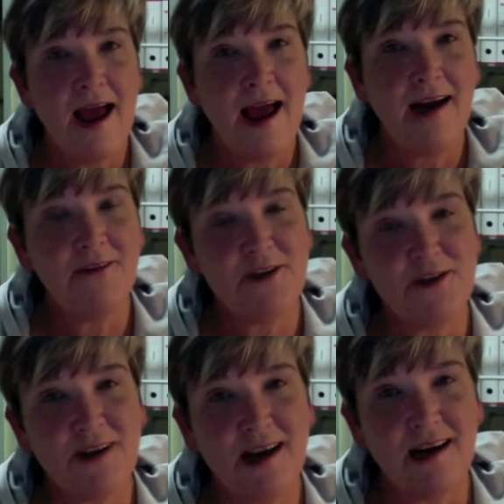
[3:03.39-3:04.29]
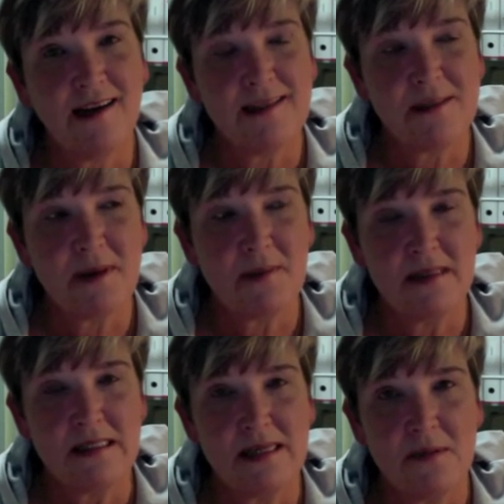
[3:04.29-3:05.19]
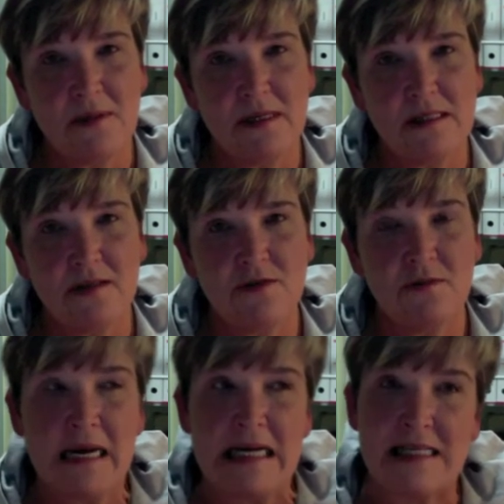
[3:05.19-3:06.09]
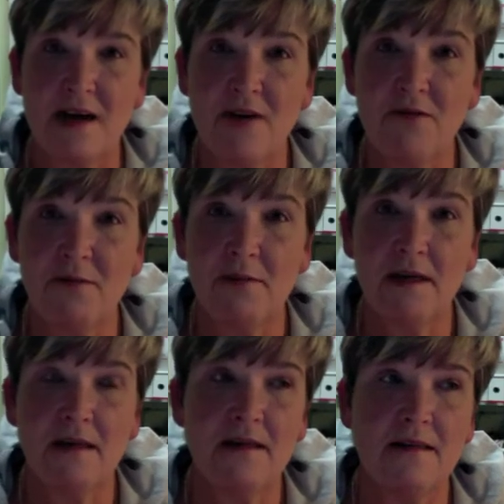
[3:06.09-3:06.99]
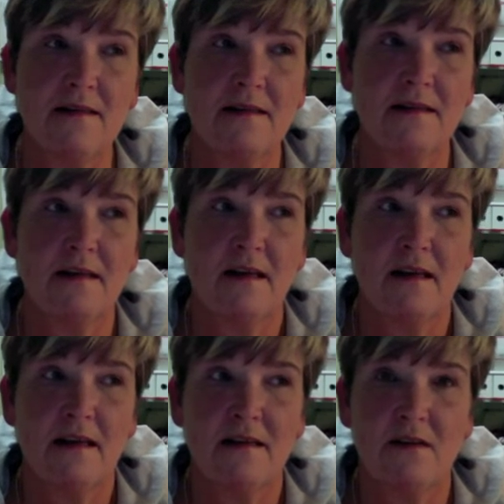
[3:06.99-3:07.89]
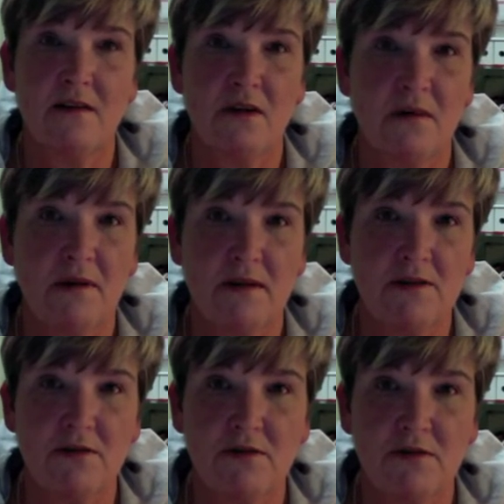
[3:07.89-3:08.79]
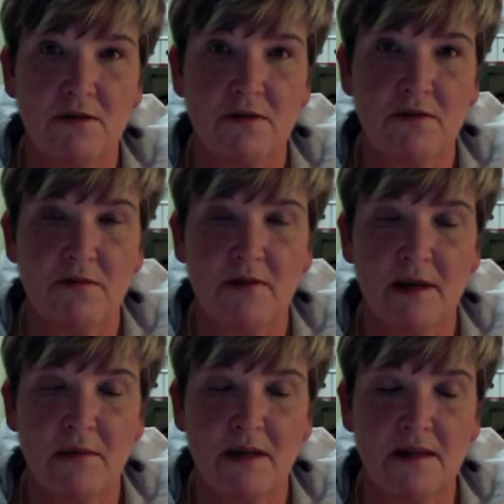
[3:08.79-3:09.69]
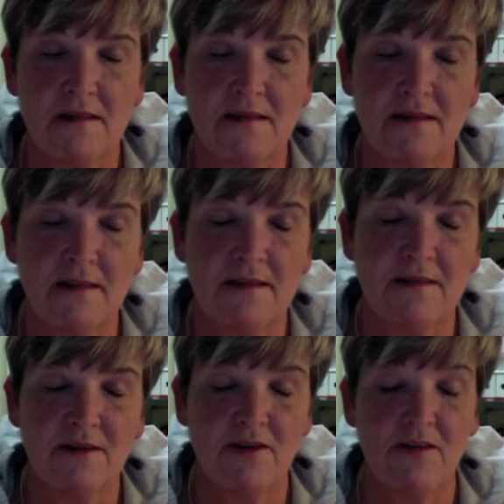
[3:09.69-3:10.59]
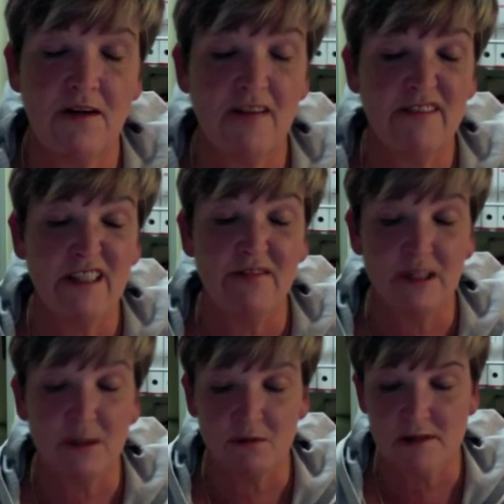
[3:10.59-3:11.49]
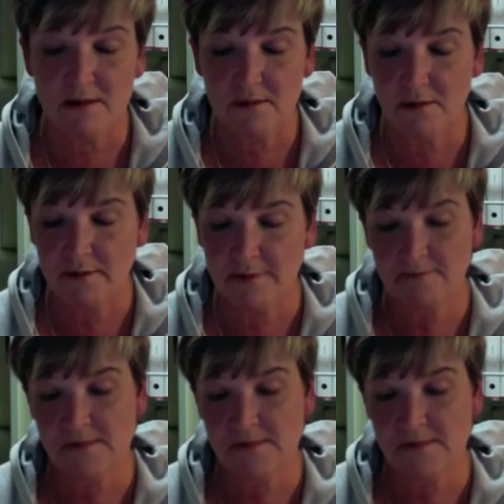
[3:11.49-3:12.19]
And if I do get it, it's my Mother's Day present to myself because there's no way the children will get me things that, you know, I really, really want at the moment.